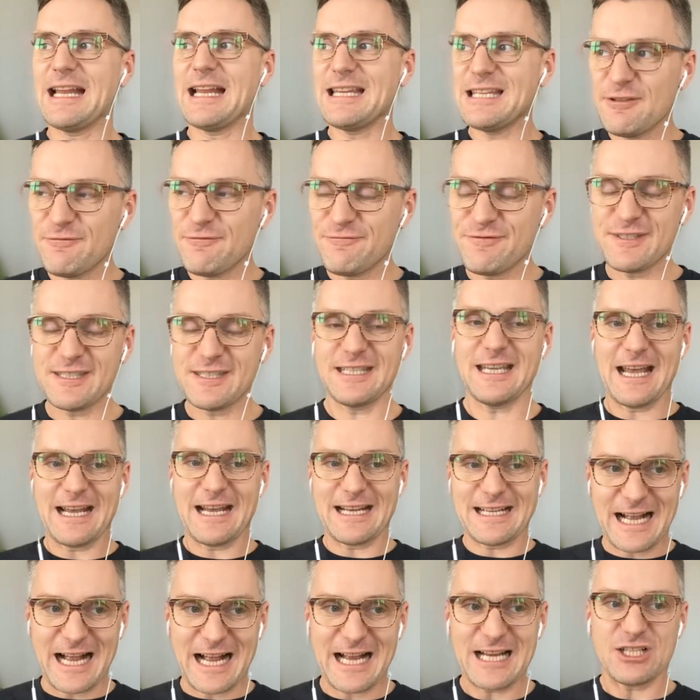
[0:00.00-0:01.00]
Every
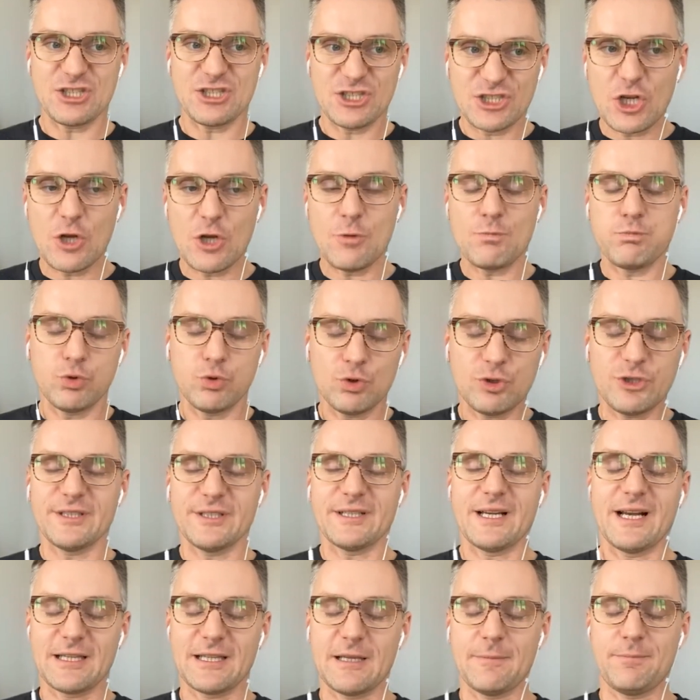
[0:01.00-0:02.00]
day, Putin
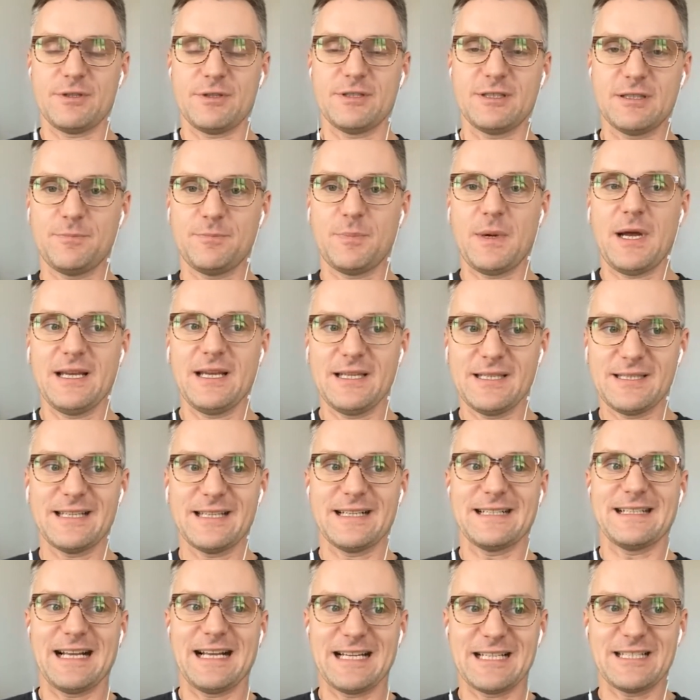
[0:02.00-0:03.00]
trembles in fear of being
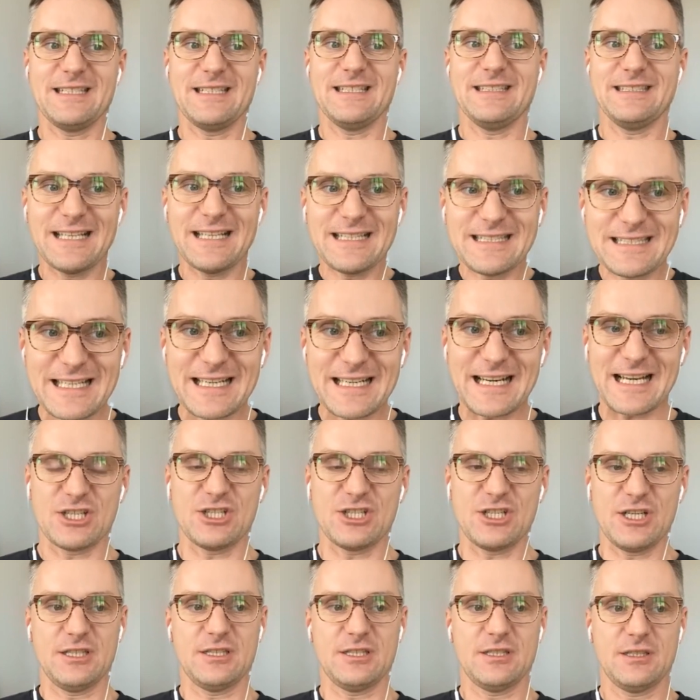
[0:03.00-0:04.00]
taken down
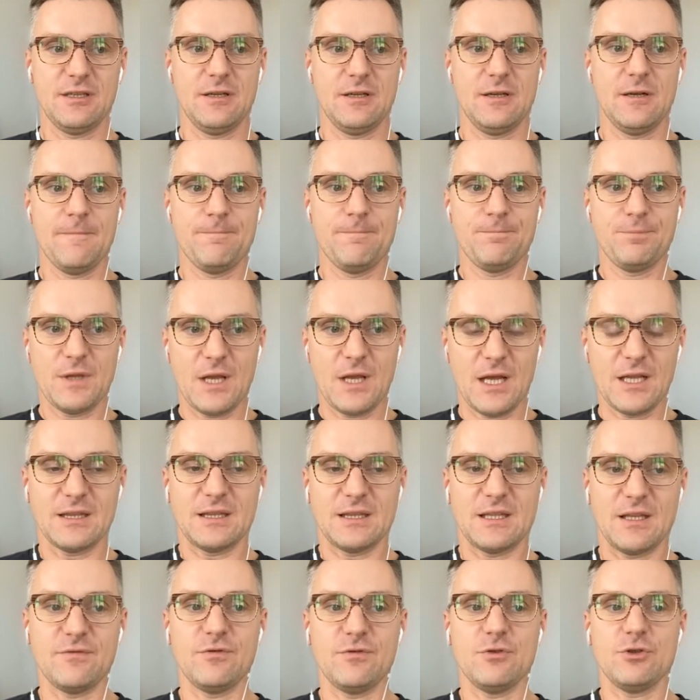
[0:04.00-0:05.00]
because he realizes
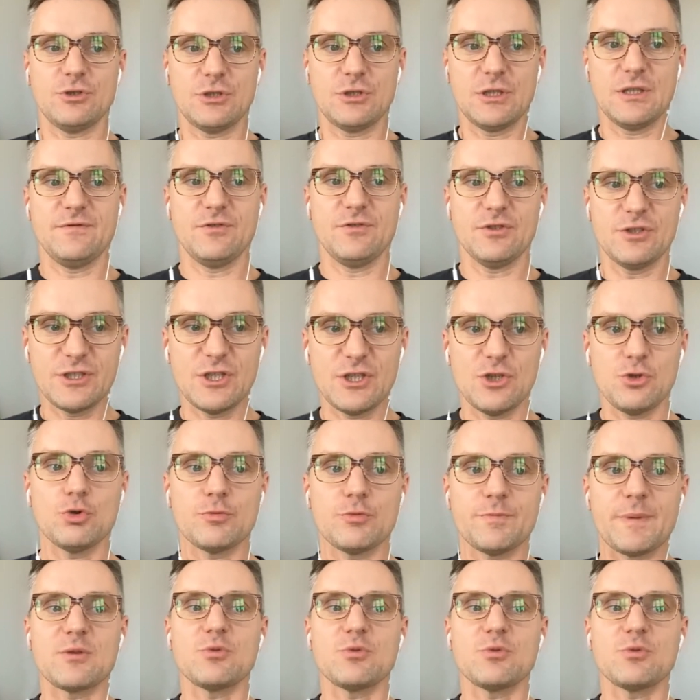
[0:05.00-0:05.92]
his illegitimacy.